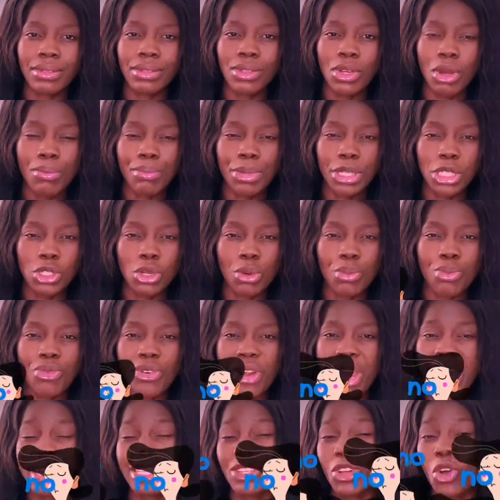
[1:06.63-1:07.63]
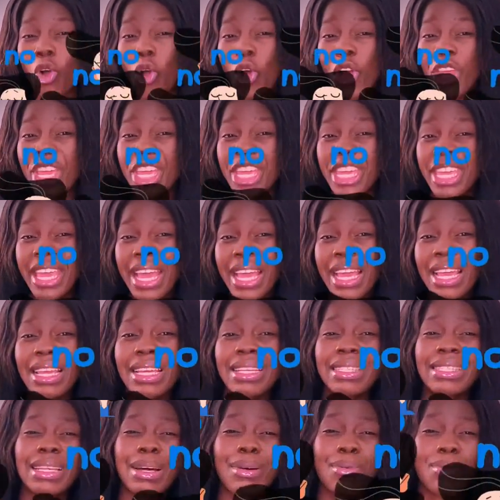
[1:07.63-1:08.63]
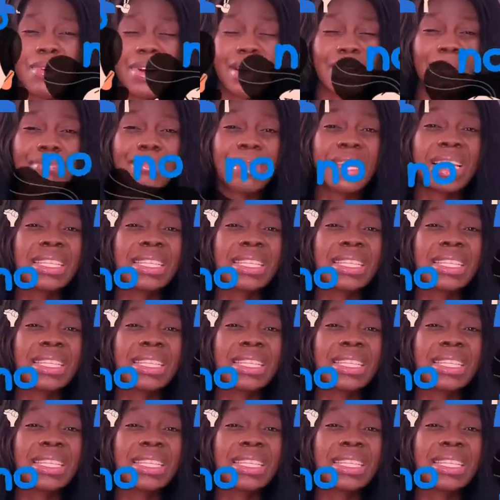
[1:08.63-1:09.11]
don't be surprised. Or you hear someone